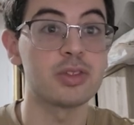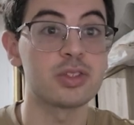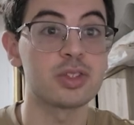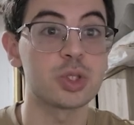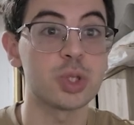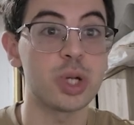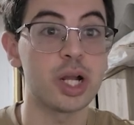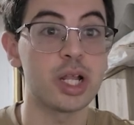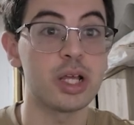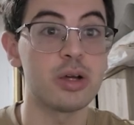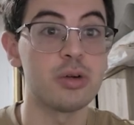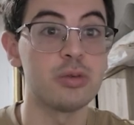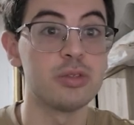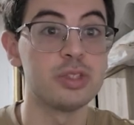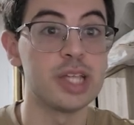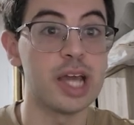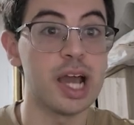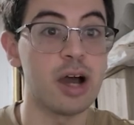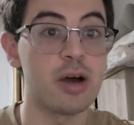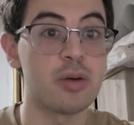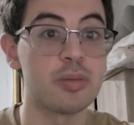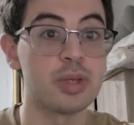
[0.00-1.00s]
try to go
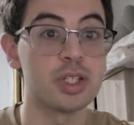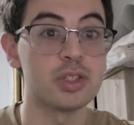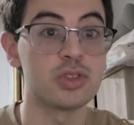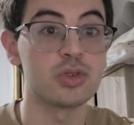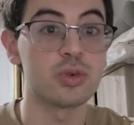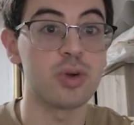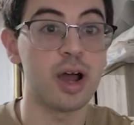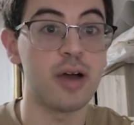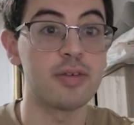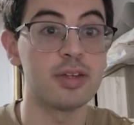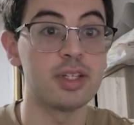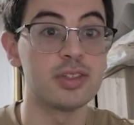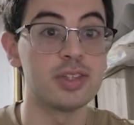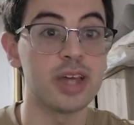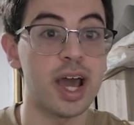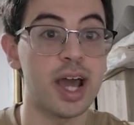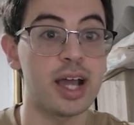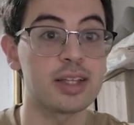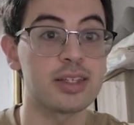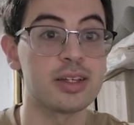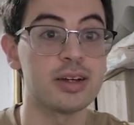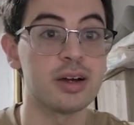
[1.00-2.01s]
down because gravity is
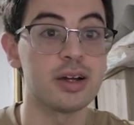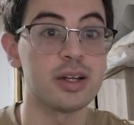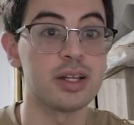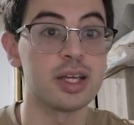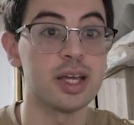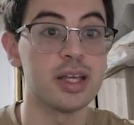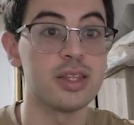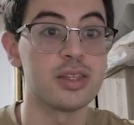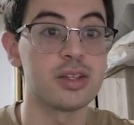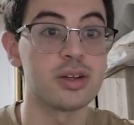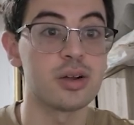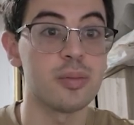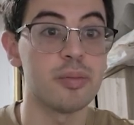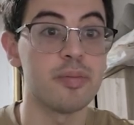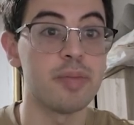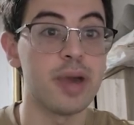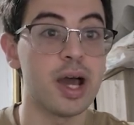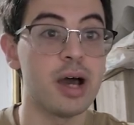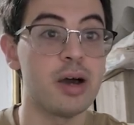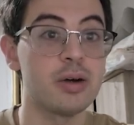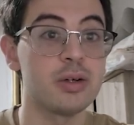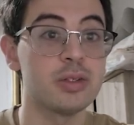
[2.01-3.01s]
acting on it, and then it'll
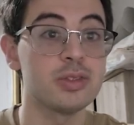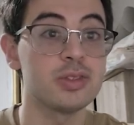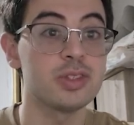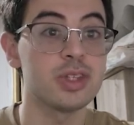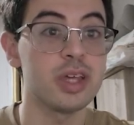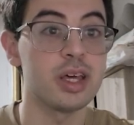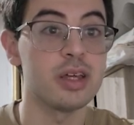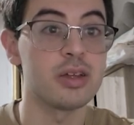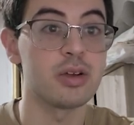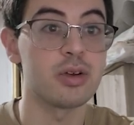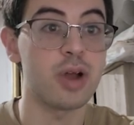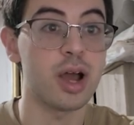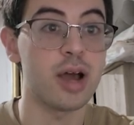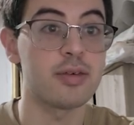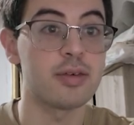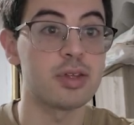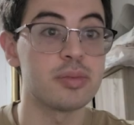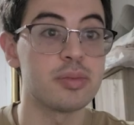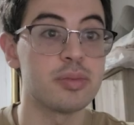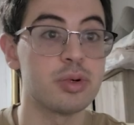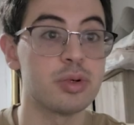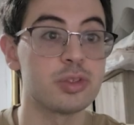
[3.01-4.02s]
bounce and
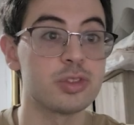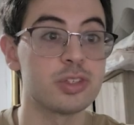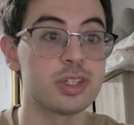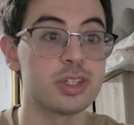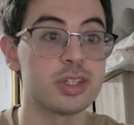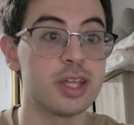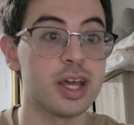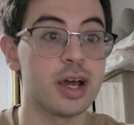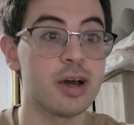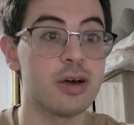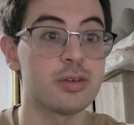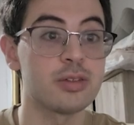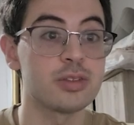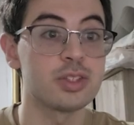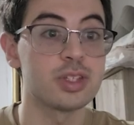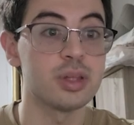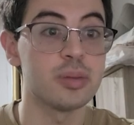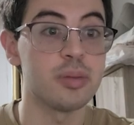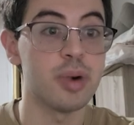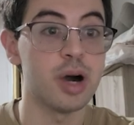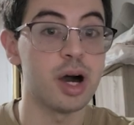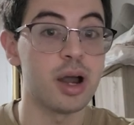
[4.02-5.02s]
gravity pulls it down to
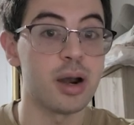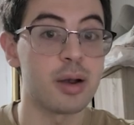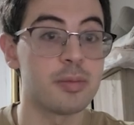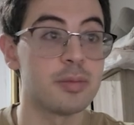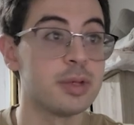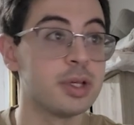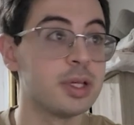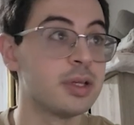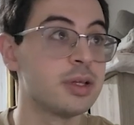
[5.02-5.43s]
the bottom.